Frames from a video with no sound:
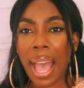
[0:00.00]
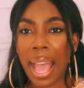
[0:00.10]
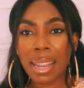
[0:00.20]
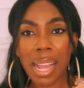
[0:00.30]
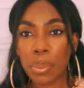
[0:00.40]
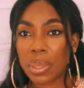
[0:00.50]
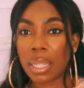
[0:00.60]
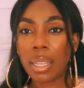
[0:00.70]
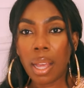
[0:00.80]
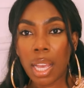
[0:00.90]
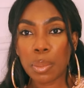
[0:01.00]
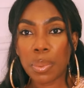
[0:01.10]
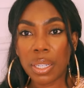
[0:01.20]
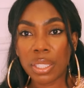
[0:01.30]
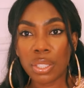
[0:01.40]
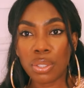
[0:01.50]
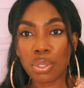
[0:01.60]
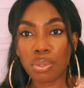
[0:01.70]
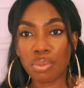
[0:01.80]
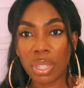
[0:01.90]
And I was the last person
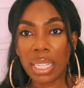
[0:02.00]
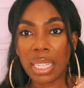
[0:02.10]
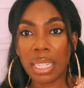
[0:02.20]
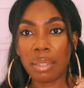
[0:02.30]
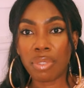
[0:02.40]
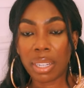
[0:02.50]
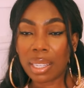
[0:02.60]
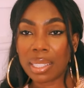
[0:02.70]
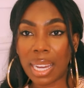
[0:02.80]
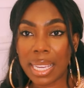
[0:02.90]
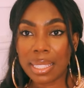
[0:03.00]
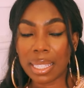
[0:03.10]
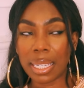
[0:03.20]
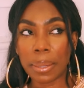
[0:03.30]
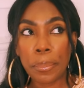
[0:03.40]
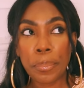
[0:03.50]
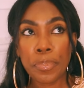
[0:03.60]
to really recognize it.